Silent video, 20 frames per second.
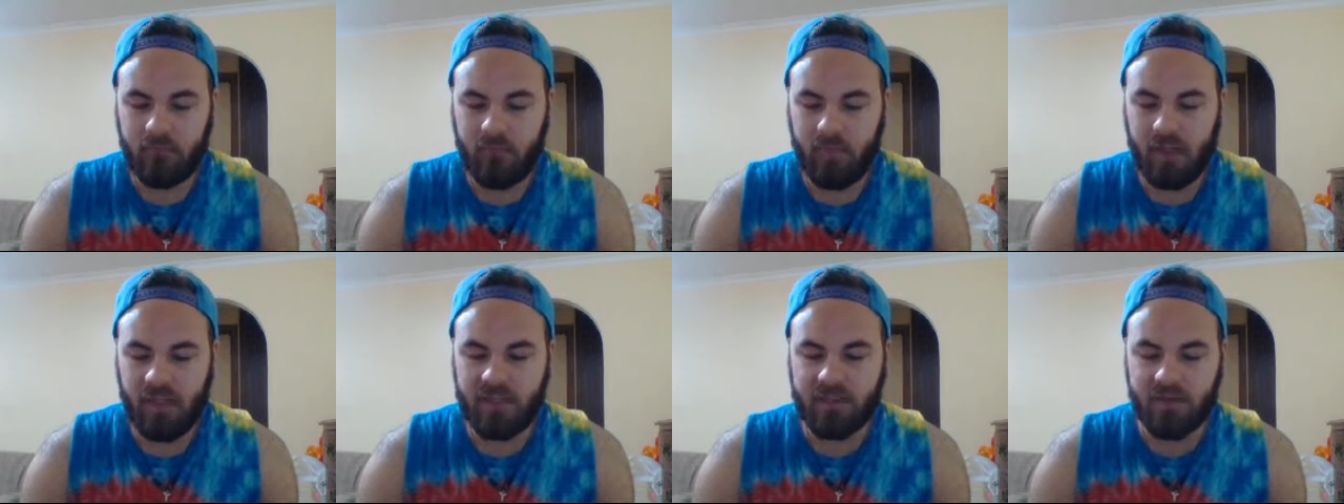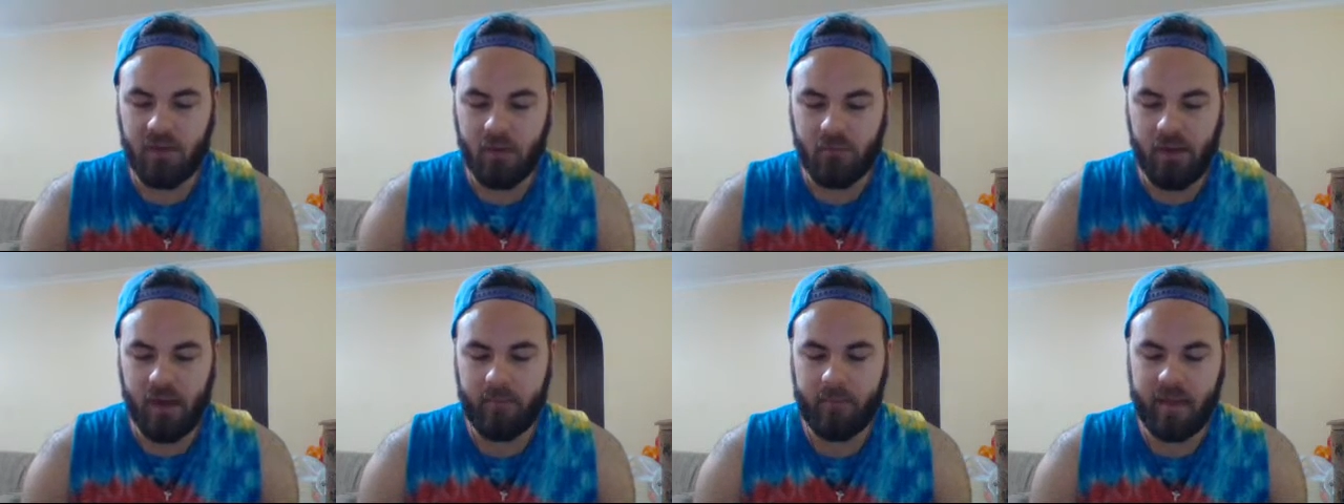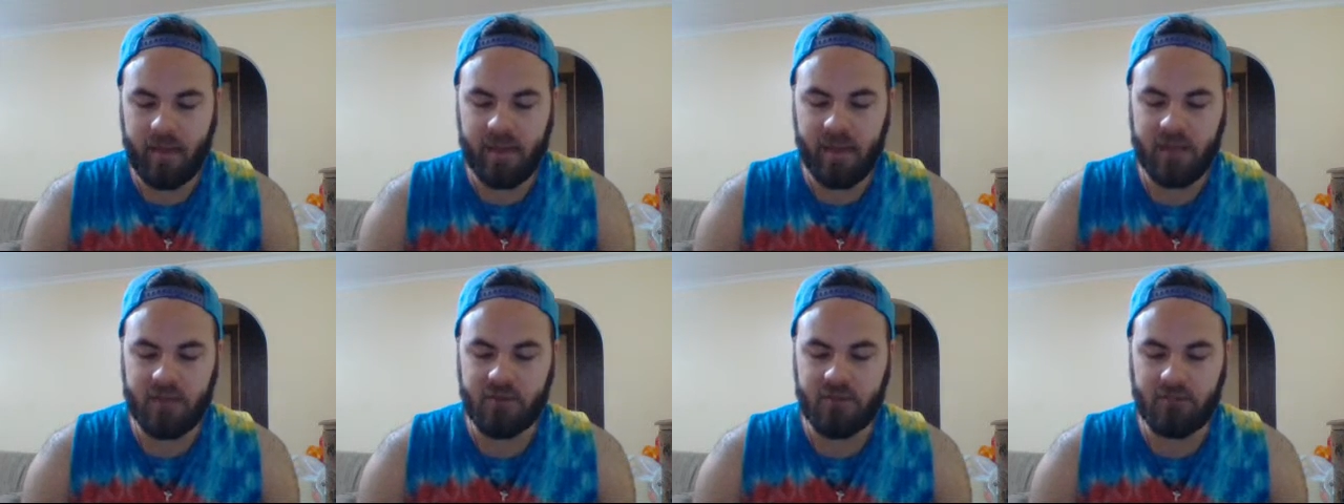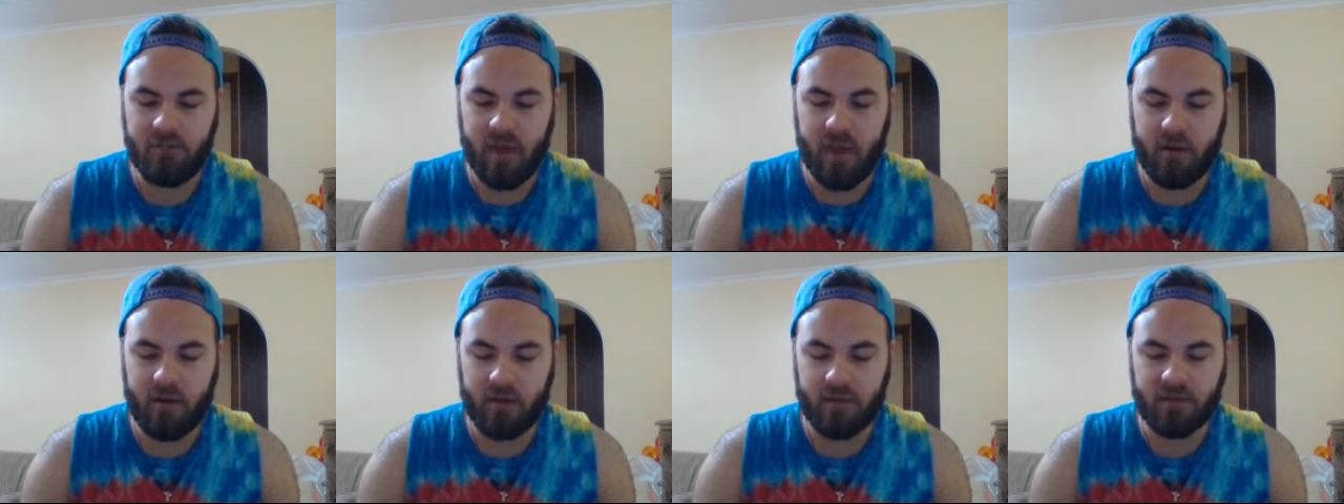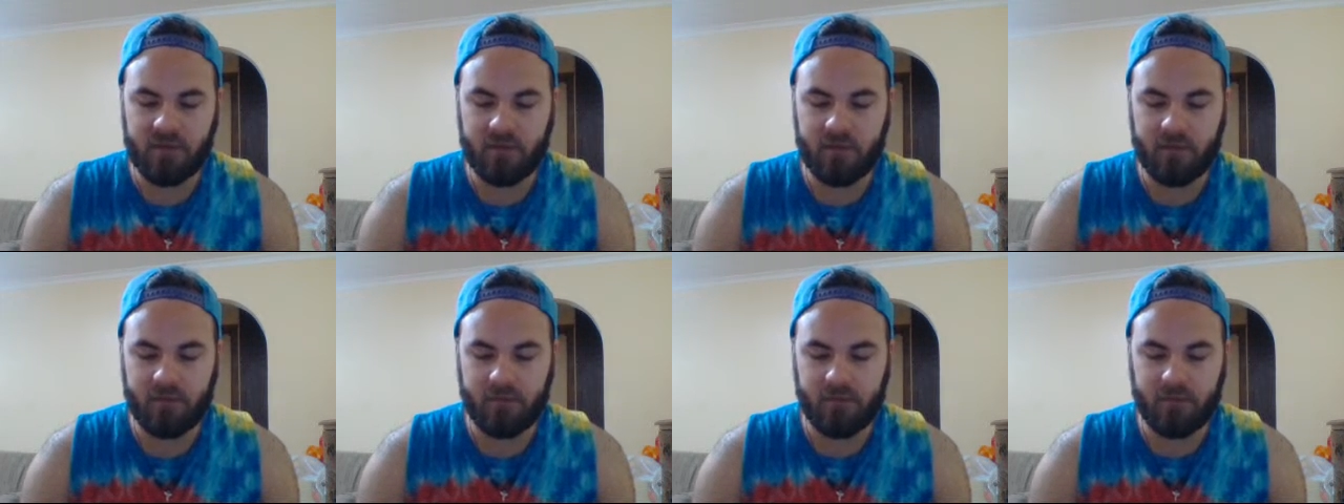He's not right back at you, Marek,
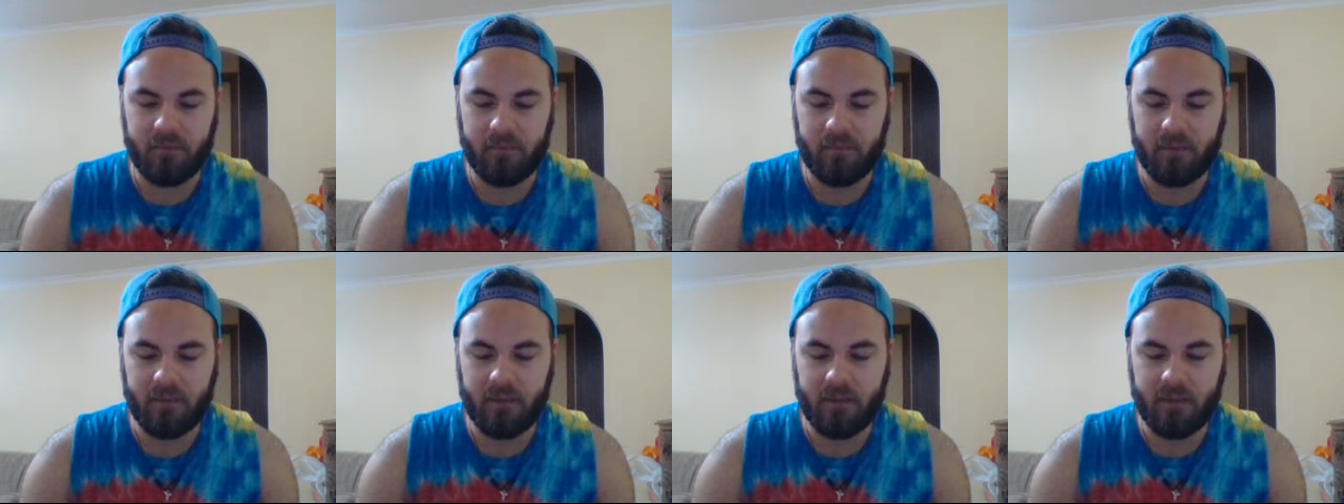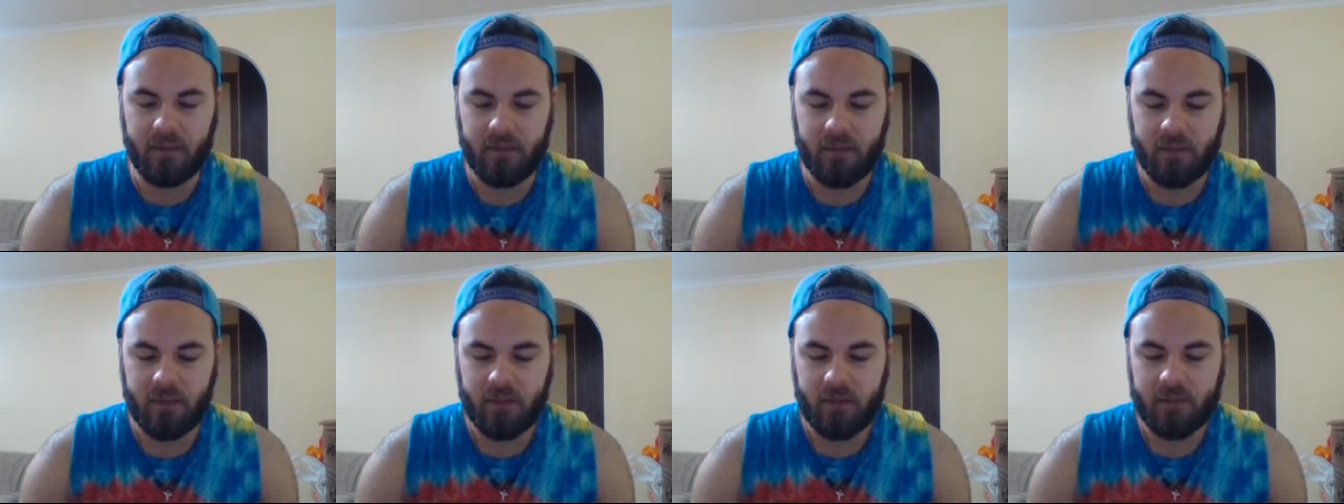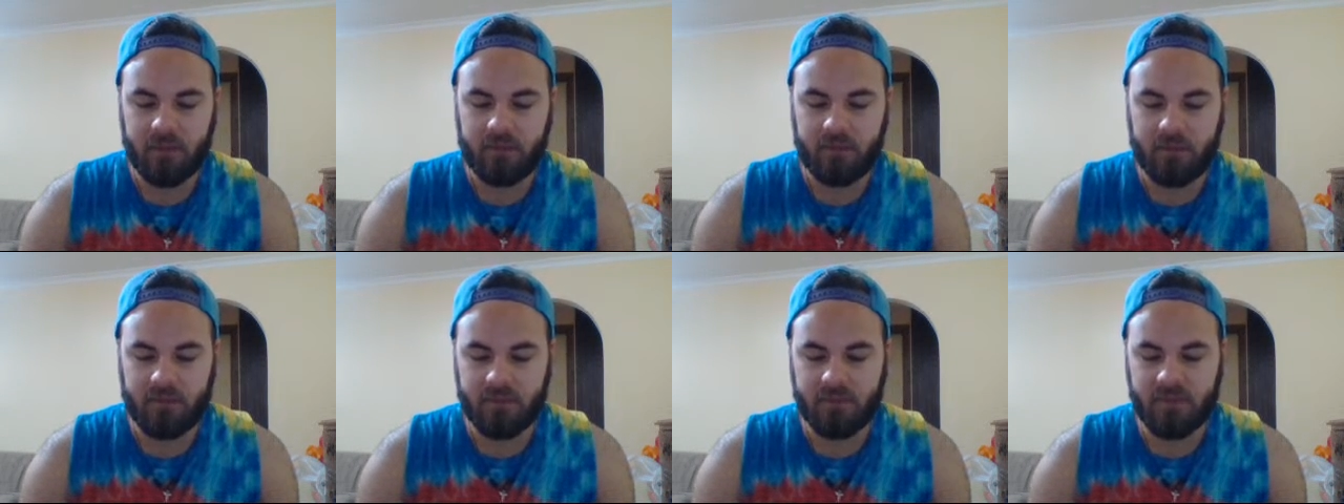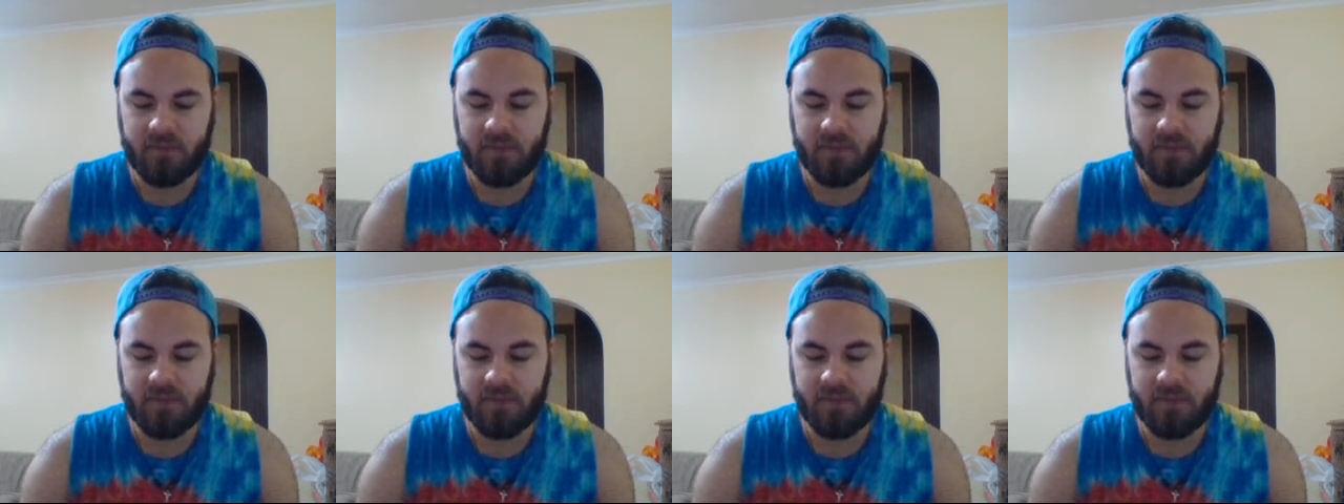so I don't really fear too much.